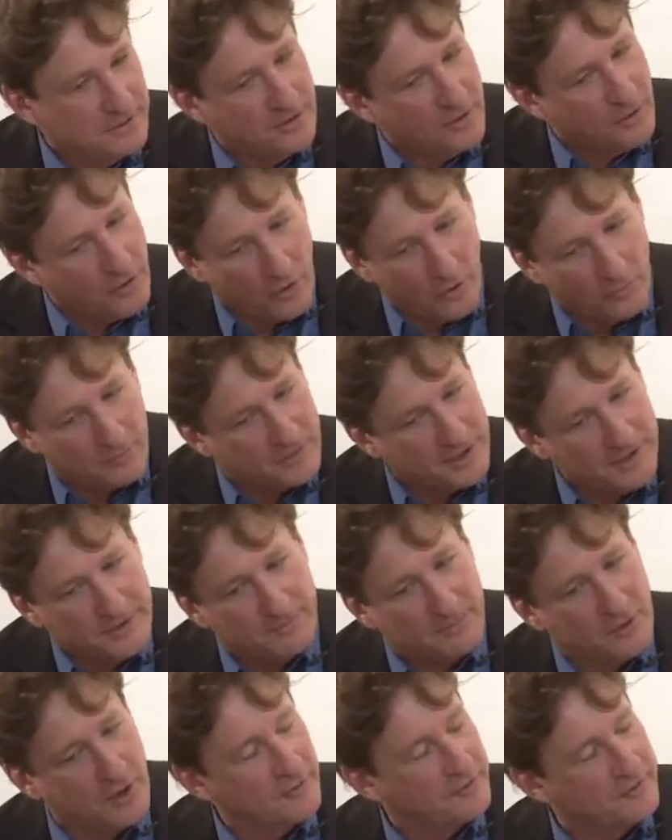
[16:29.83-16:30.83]
The whole
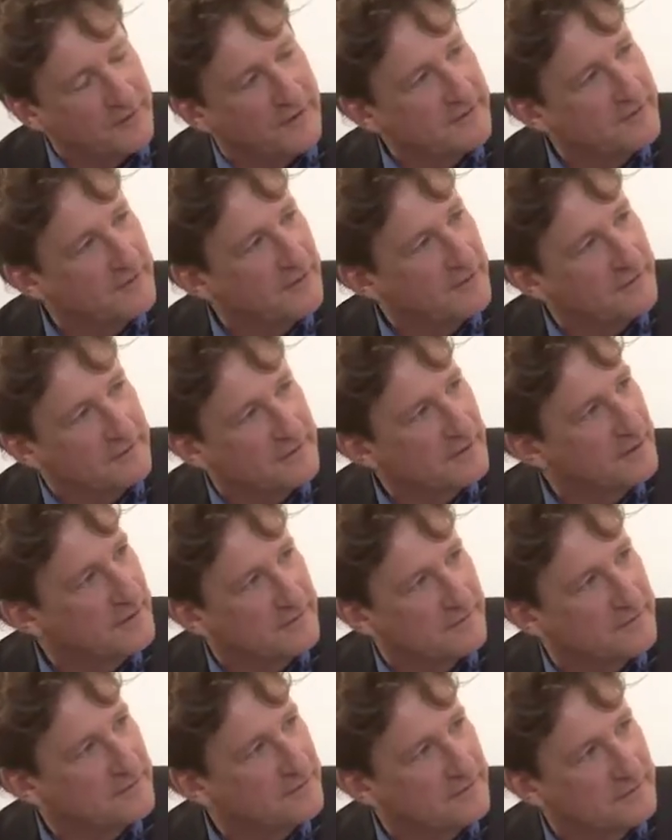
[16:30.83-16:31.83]
print process
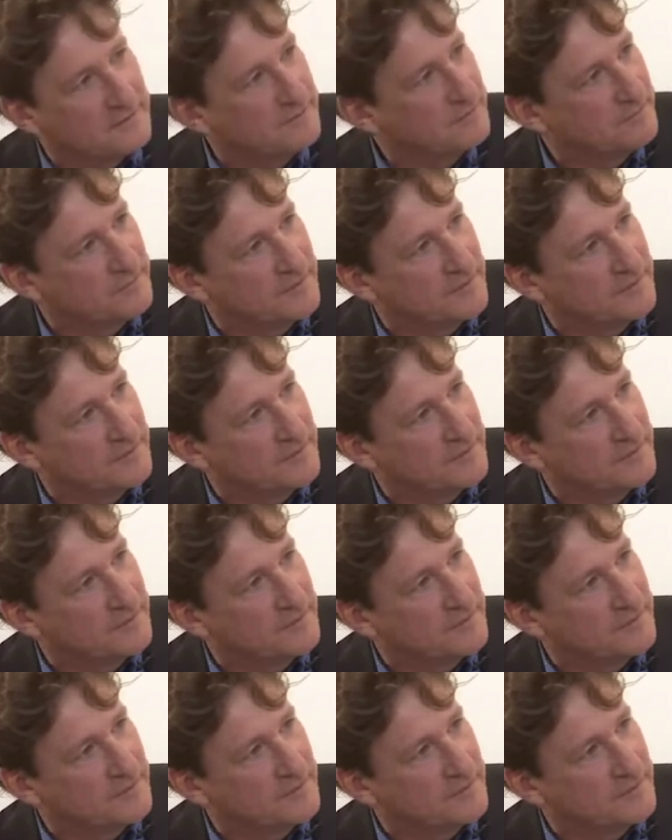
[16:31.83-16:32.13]
is